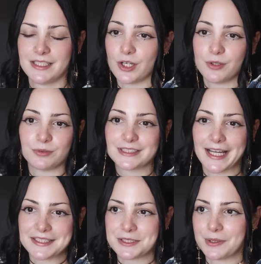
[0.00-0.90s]
don't
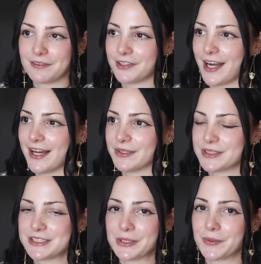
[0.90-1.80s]
tattoo out of your
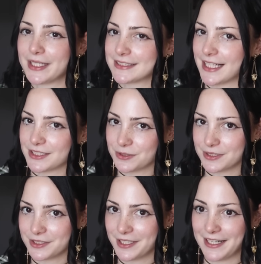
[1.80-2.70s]
house, don't get tattoos
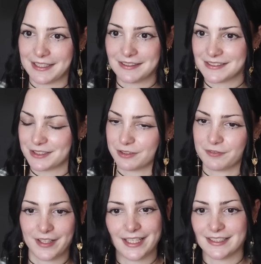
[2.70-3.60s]
on your hands or your
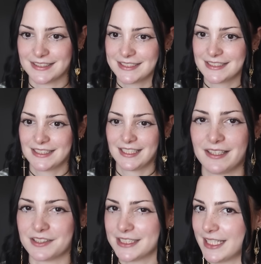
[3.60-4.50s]
face.
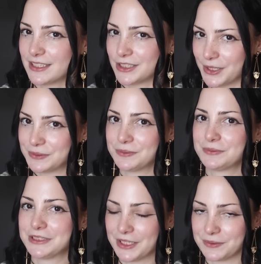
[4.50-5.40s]
They're saying don't,